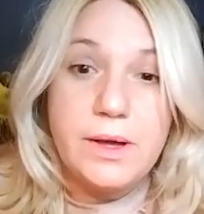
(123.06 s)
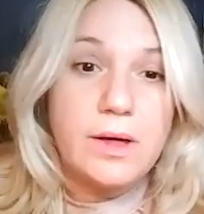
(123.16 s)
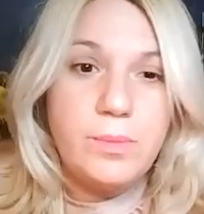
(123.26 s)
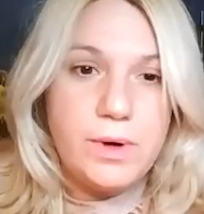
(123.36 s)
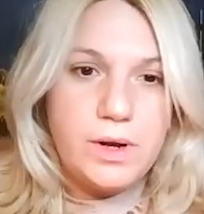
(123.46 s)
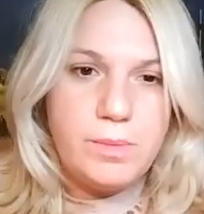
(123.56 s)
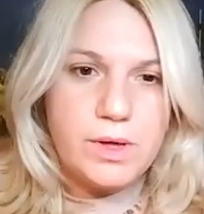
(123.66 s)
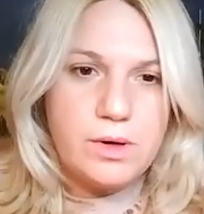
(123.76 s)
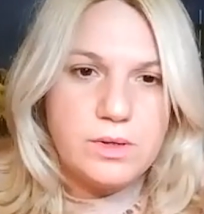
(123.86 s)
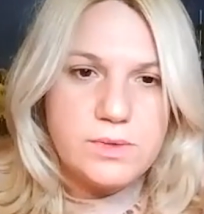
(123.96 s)
their company,
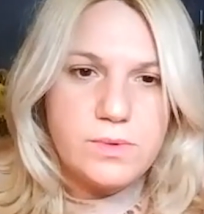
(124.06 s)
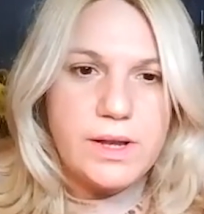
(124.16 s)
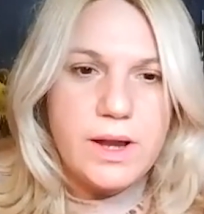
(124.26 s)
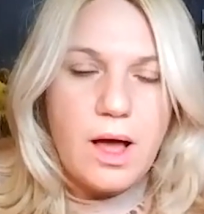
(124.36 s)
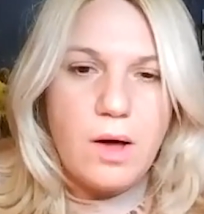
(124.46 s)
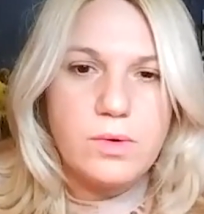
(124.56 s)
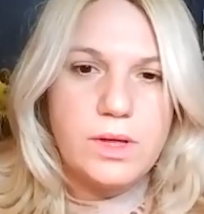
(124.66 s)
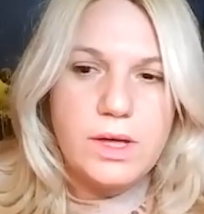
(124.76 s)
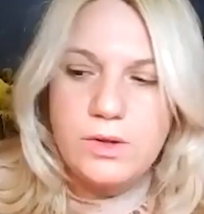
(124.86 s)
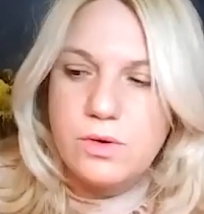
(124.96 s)
because right now
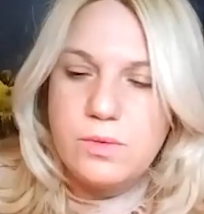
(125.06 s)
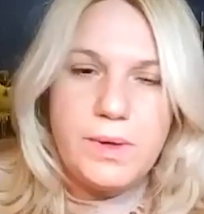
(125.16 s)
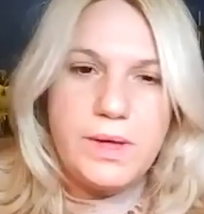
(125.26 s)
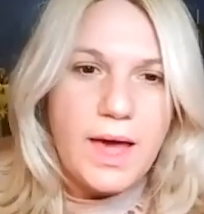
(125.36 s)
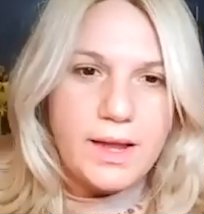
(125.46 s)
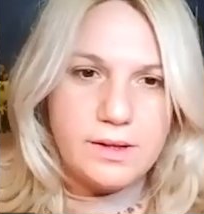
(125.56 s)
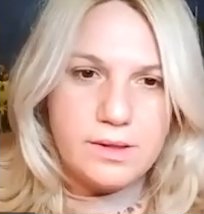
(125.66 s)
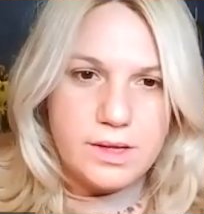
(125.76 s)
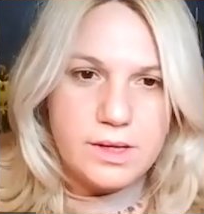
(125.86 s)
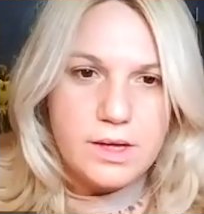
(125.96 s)
it could be
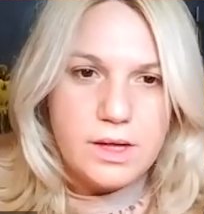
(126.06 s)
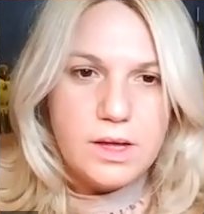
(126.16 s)
anything.